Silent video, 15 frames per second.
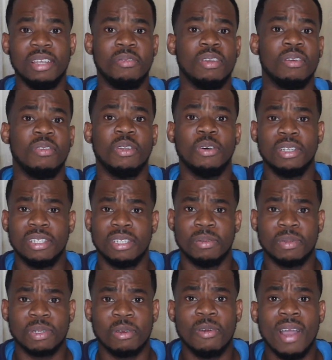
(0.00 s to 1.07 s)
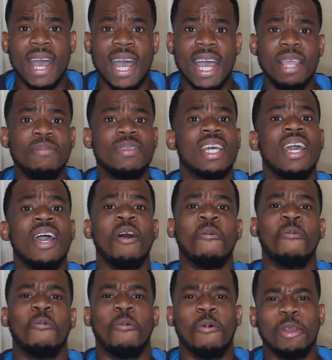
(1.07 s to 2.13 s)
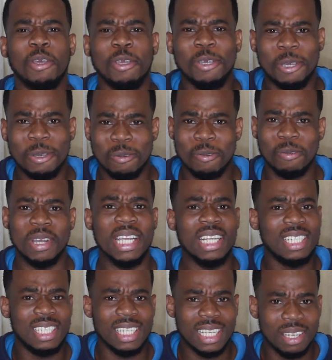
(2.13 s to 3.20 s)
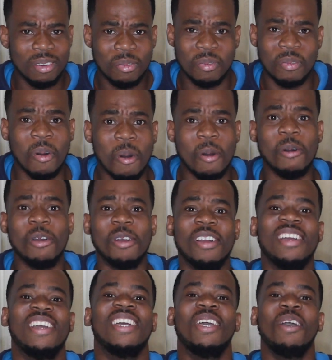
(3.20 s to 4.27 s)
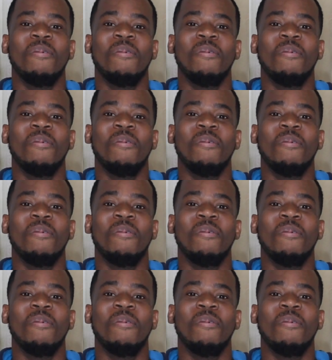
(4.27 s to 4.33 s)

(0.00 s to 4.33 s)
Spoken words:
If you have not subscribed, what are you waiting for?